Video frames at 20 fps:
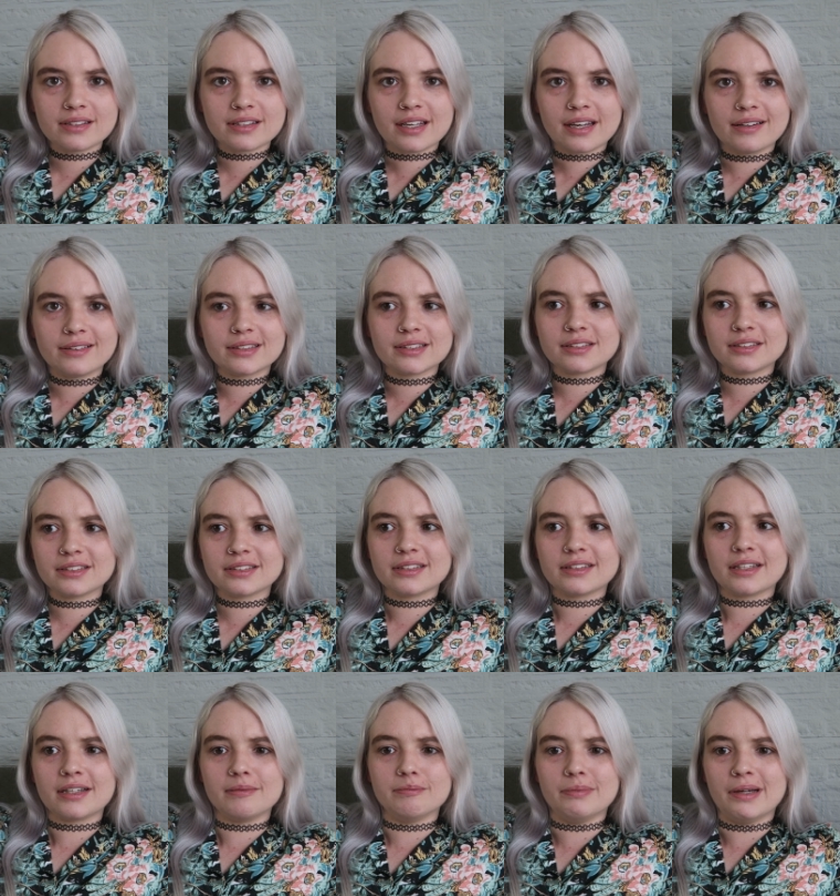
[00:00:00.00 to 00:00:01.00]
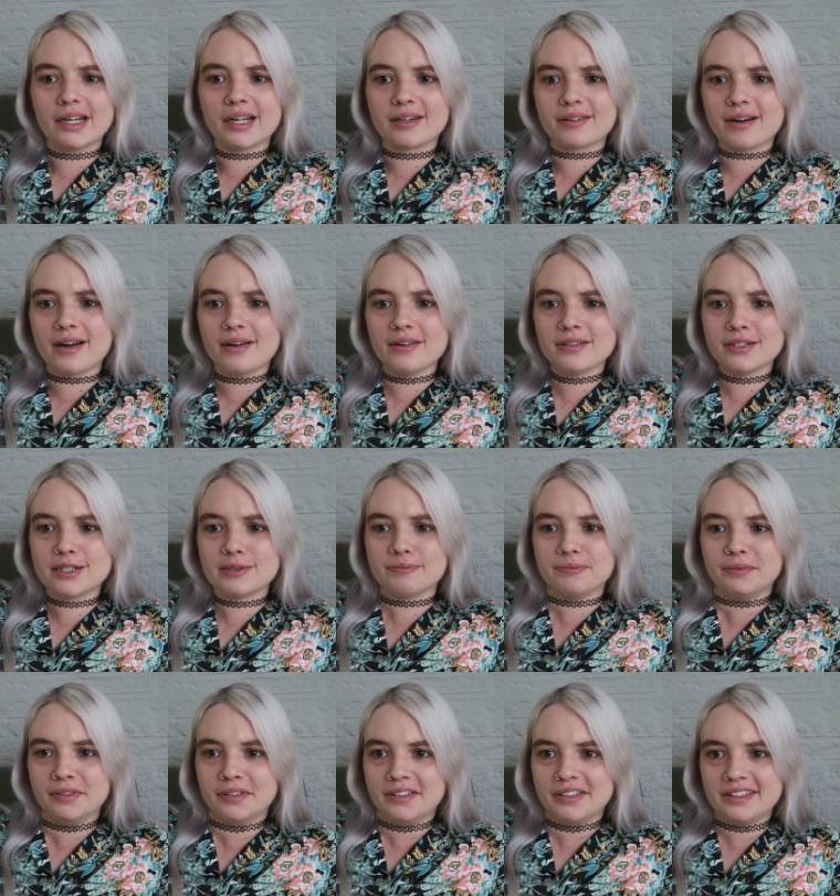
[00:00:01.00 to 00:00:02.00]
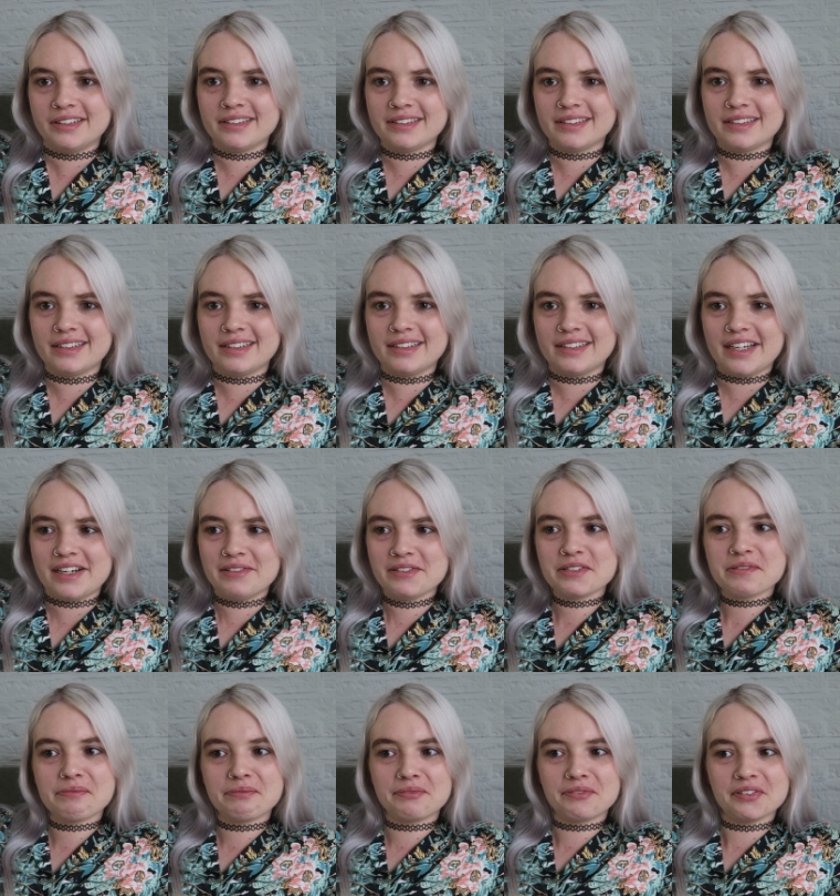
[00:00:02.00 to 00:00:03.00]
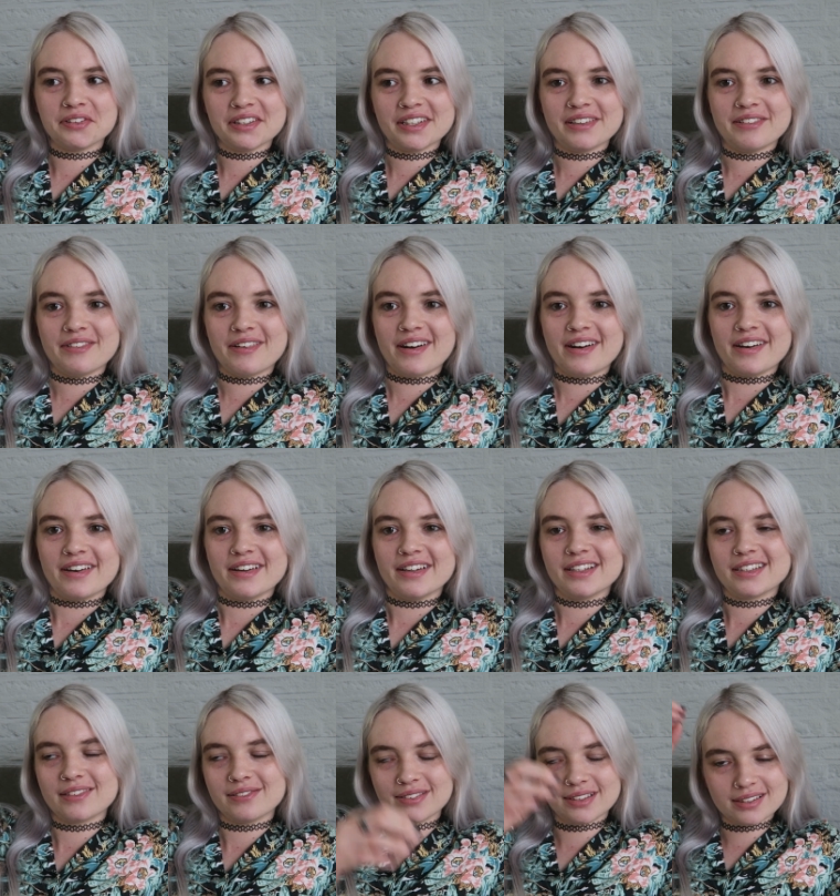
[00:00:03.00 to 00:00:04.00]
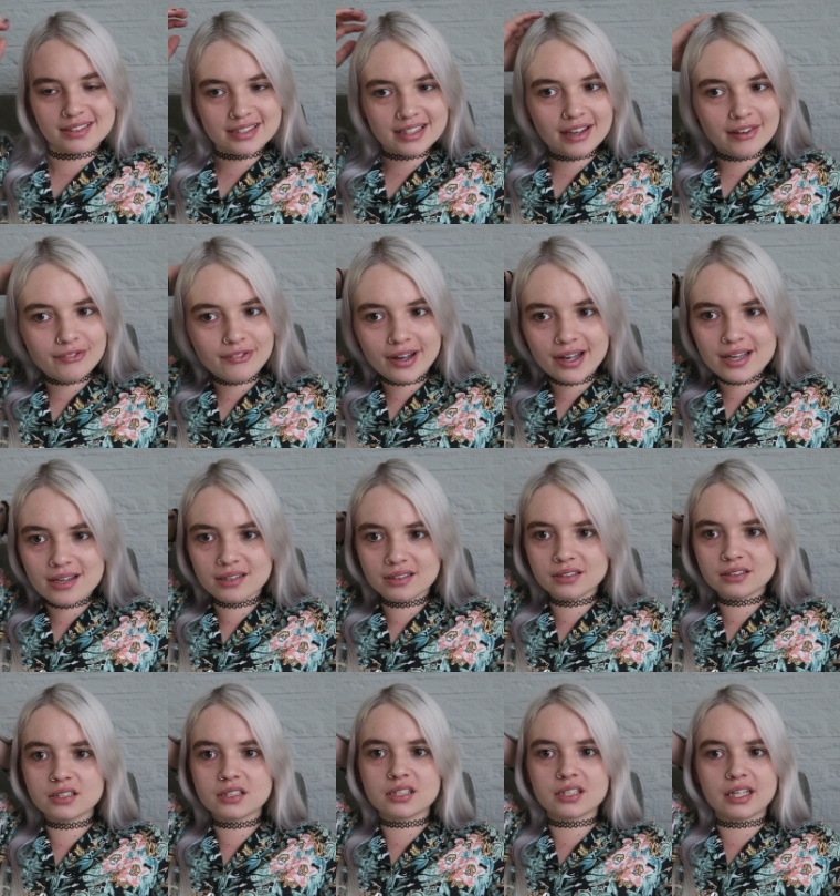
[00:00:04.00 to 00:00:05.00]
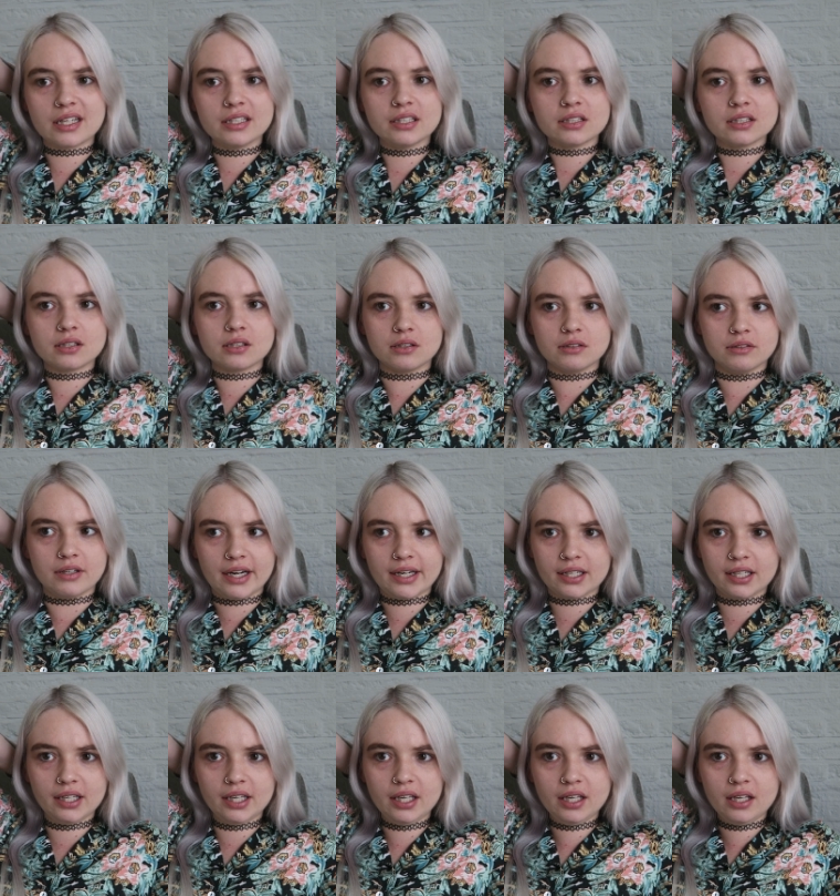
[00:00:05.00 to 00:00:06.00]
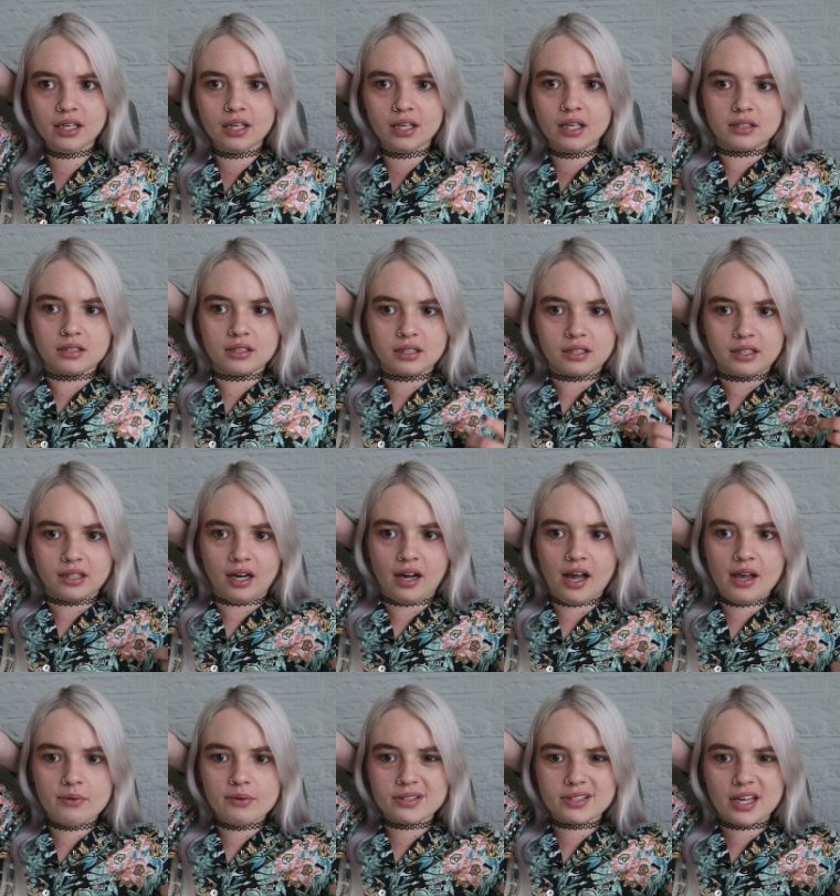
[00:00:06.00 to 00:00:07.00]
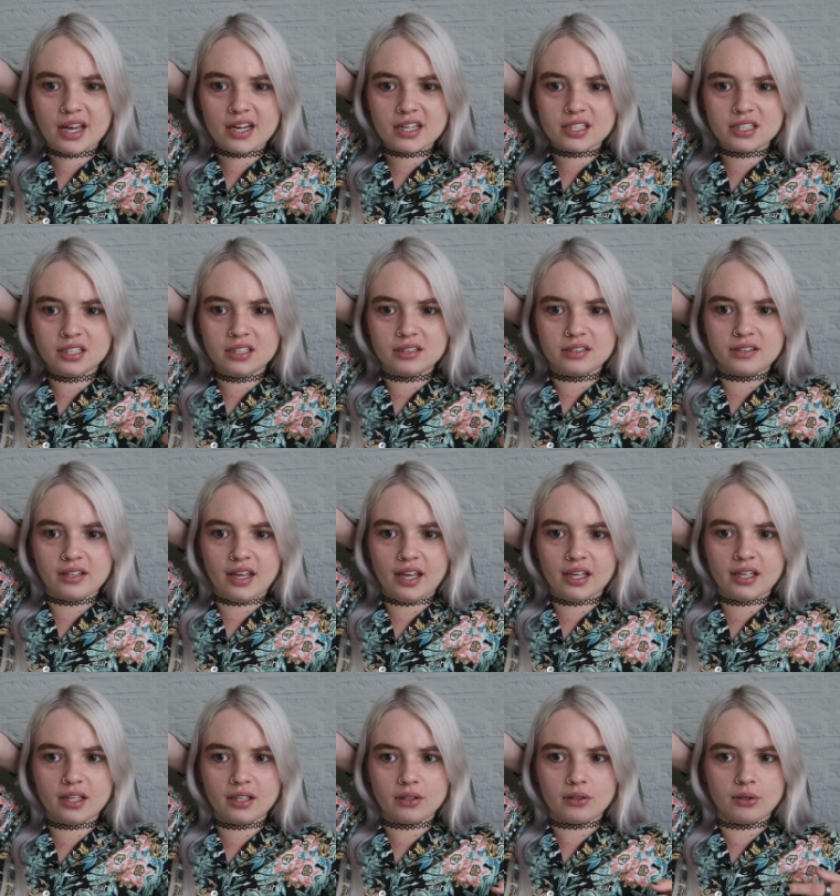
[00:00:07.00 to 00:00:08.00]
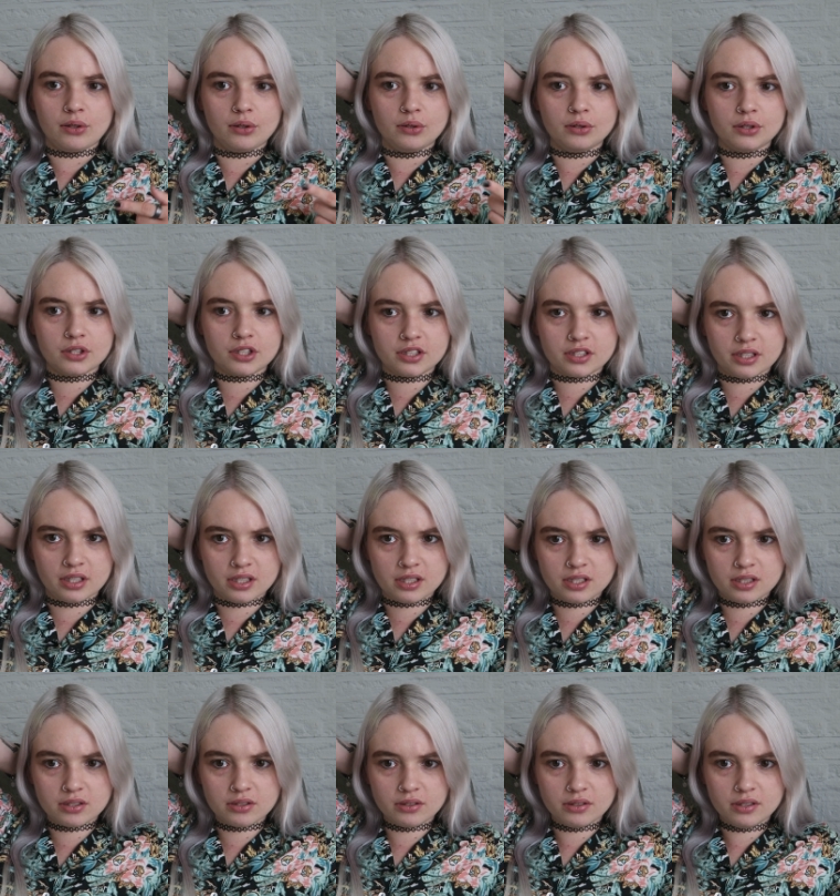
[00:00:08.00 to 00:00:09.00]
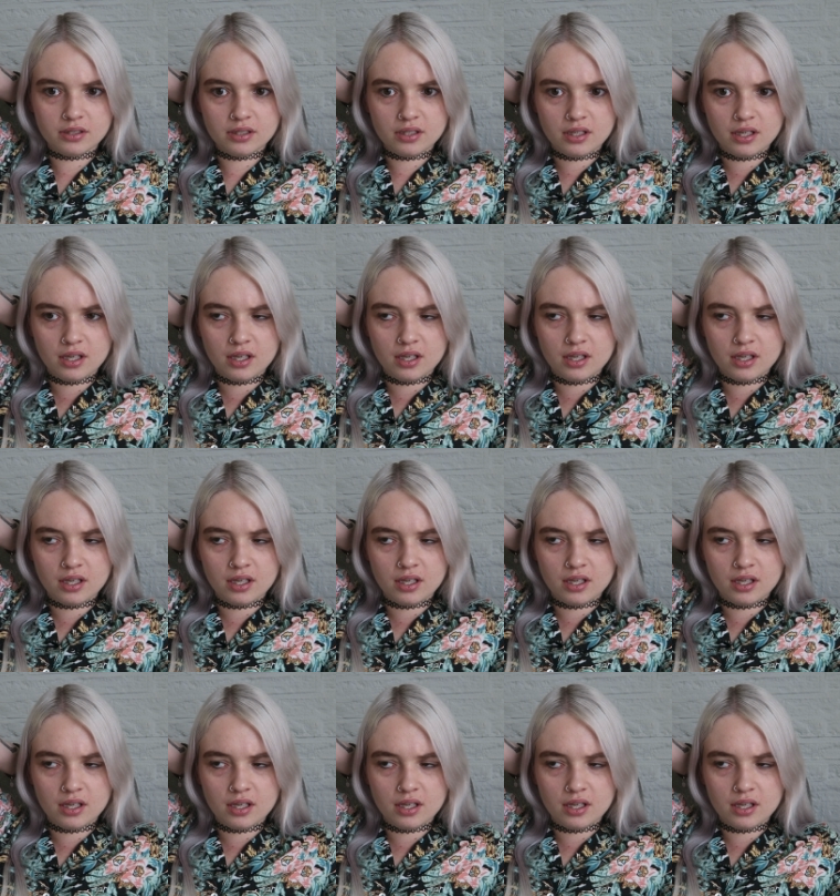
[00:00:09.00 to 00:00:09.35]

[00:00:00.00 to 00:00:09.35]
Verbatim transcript: these characters and their backgrounds, but that was pretty wild. Because if I understand it correctly, the guy was actually dating her sister,